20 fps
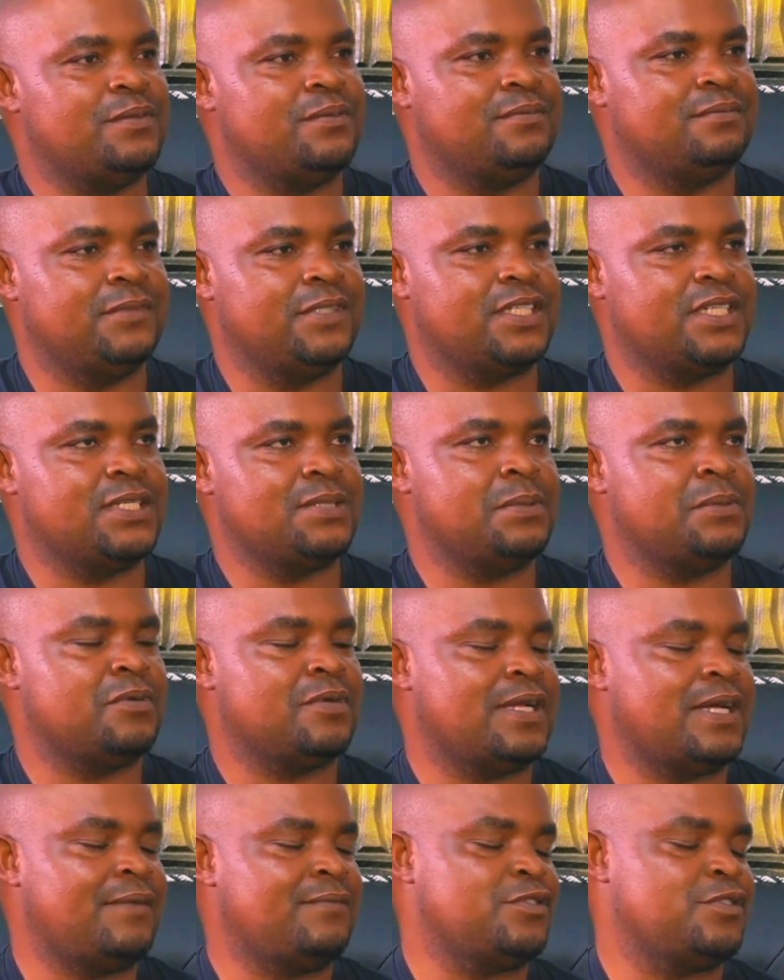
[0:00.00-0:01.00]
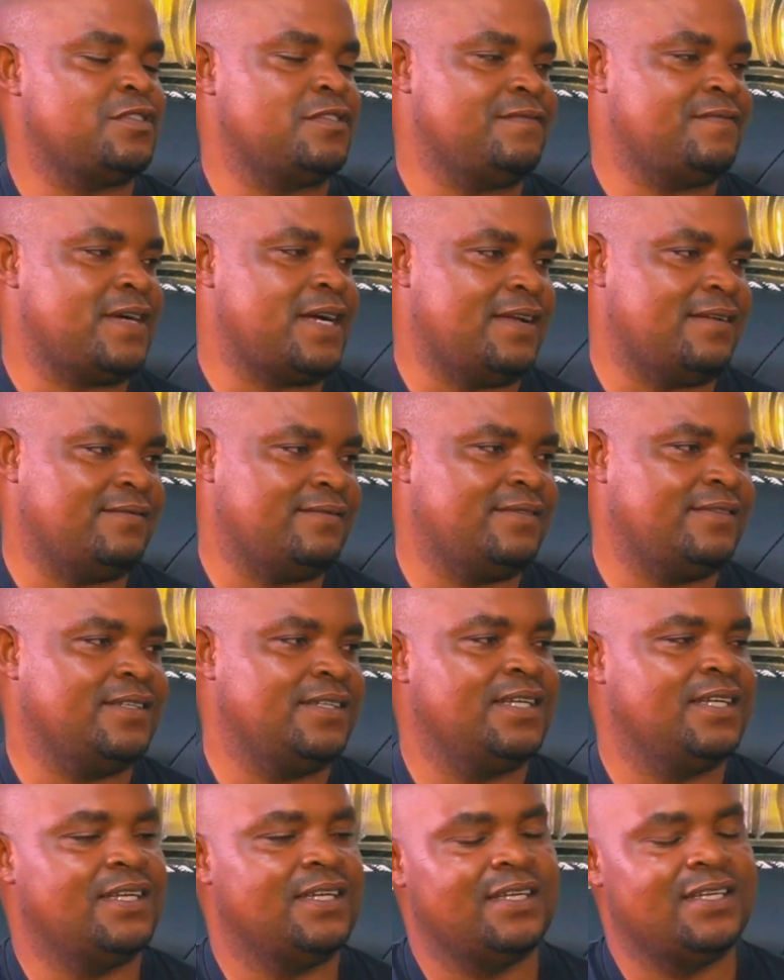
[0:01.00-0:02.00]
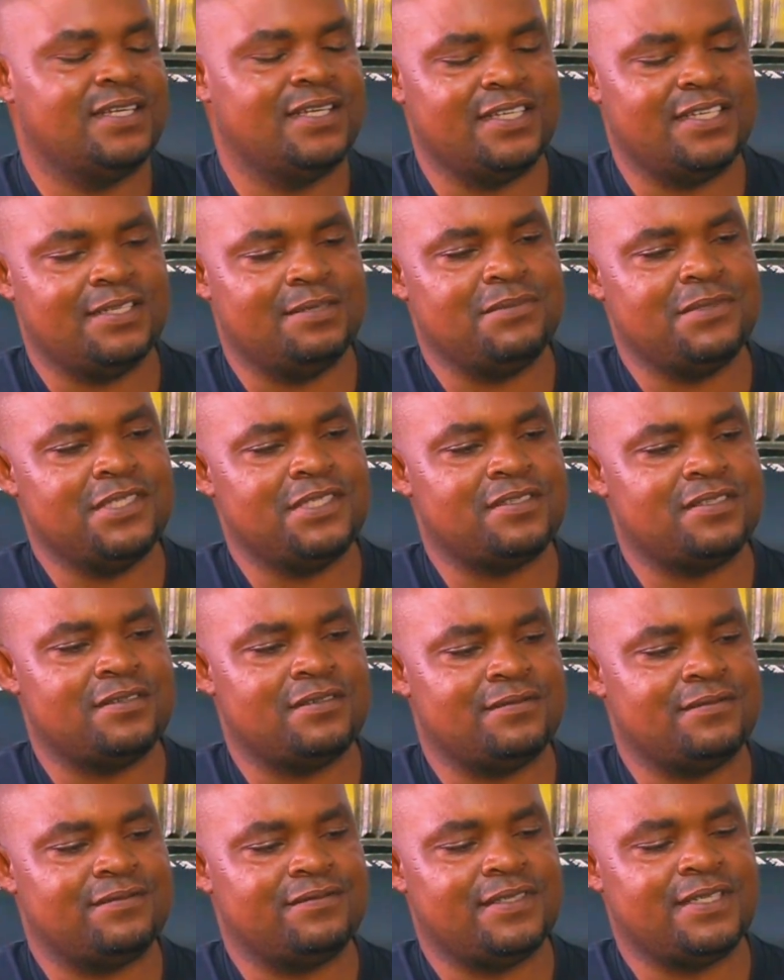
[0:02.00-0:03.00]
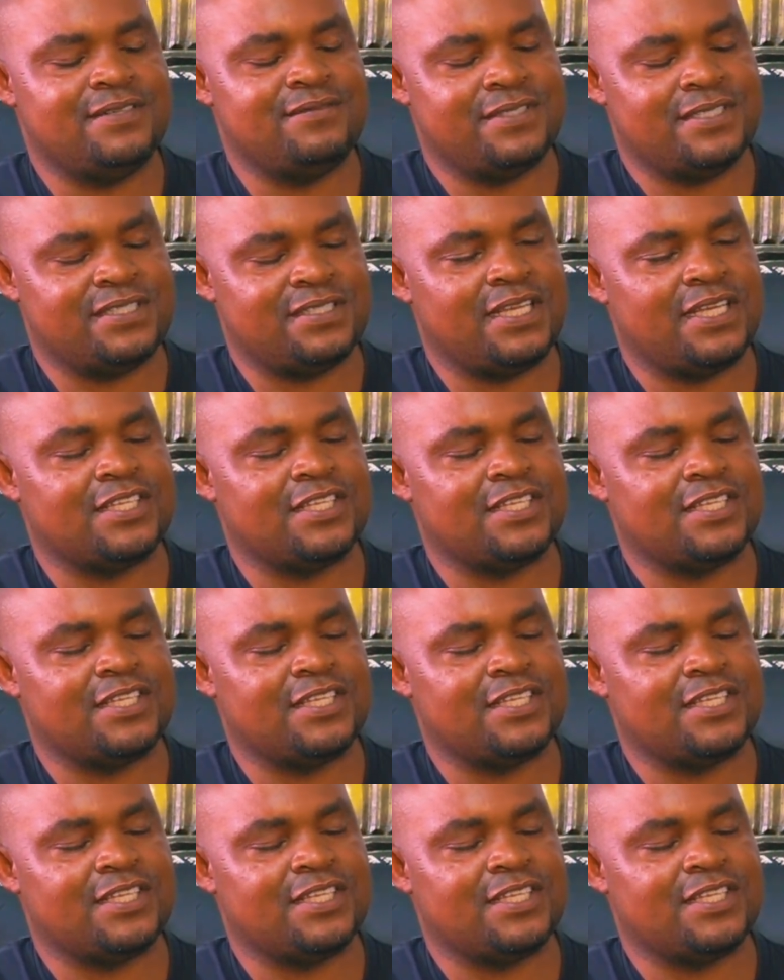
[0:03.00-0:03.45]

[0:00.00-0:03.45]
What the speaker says: because people have to survive in the midst of everything.